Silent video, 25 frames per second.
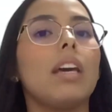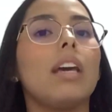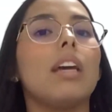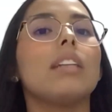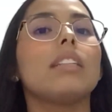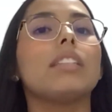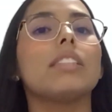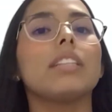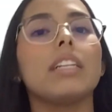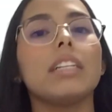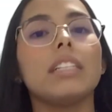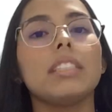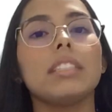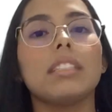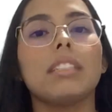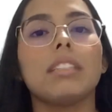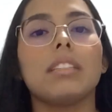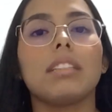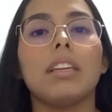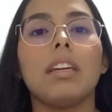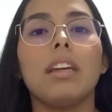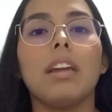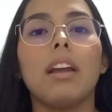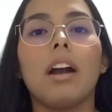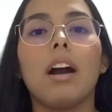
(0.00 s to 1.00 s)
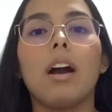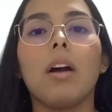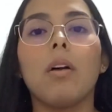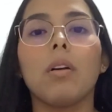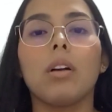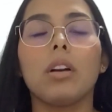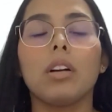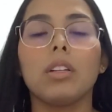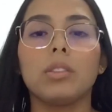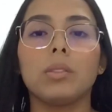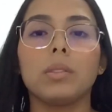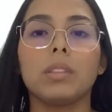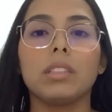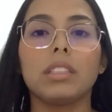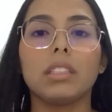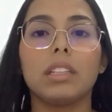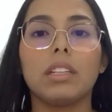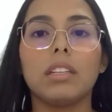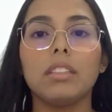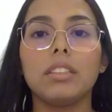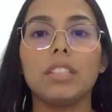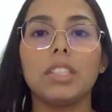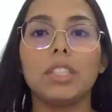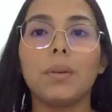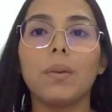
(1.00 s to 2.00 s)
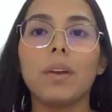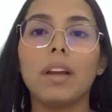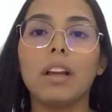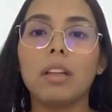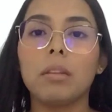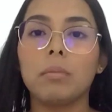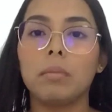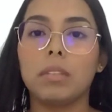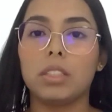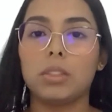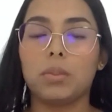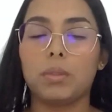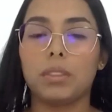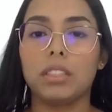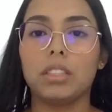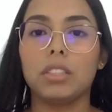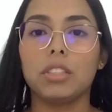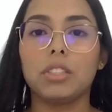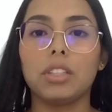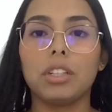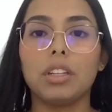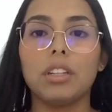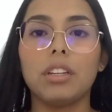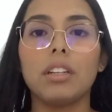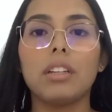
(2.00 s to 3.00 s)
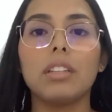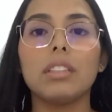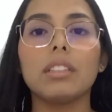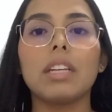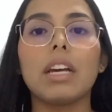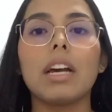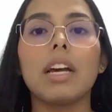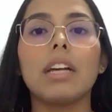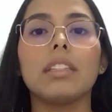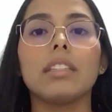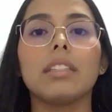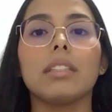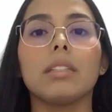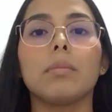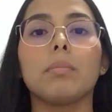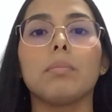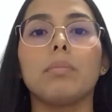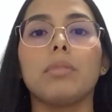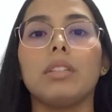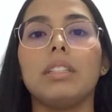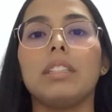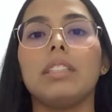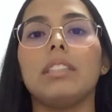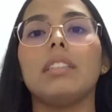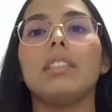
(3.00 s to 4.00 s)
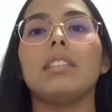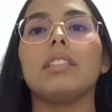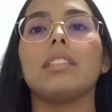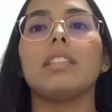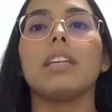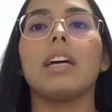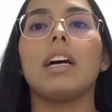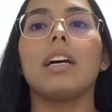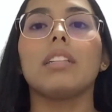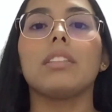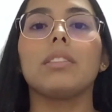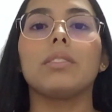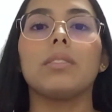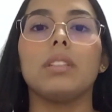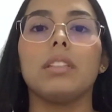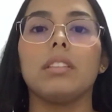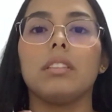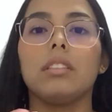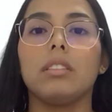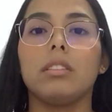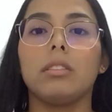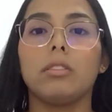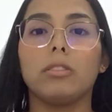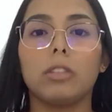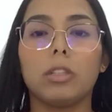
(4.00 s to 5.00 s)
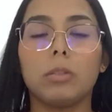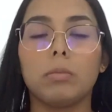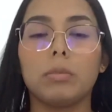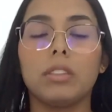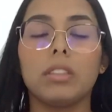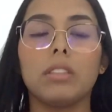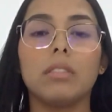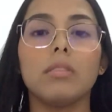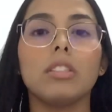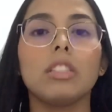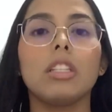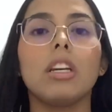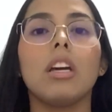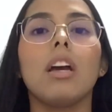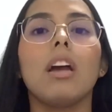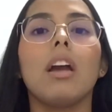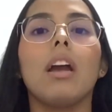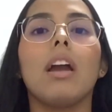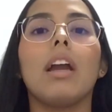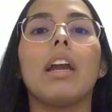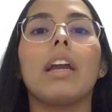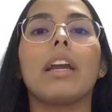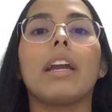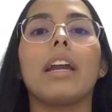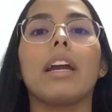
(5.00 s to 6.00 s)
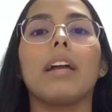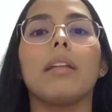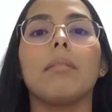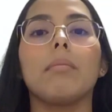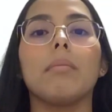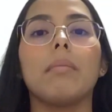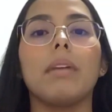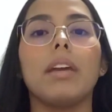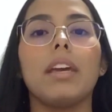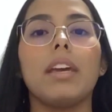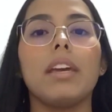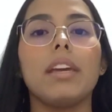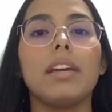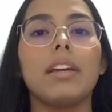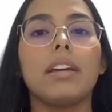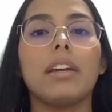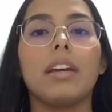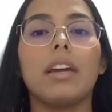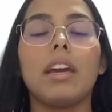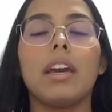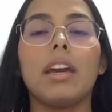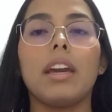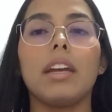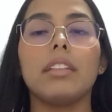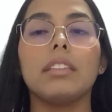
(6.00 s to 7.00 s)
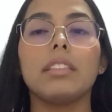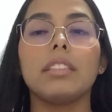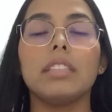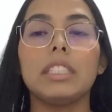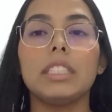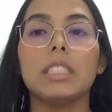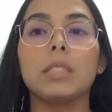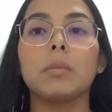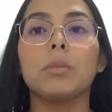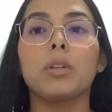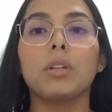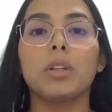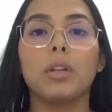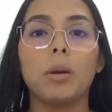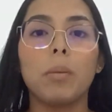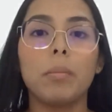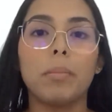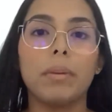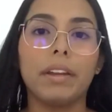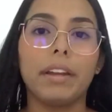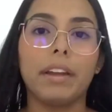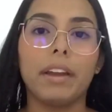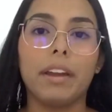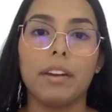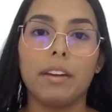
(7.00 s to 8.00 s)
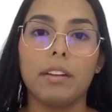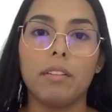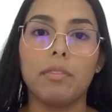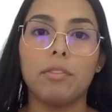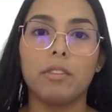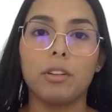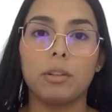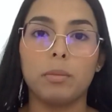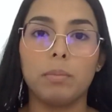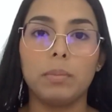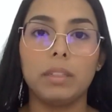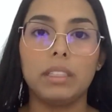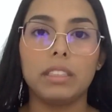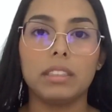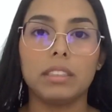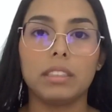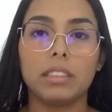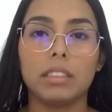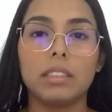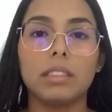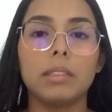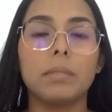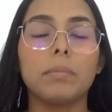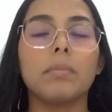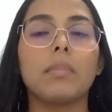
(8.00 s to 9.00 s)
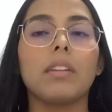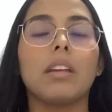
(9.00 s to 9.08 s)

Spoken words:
Changes in how countries interact between each other and their policies and trade disruptions can make things more complicated for business.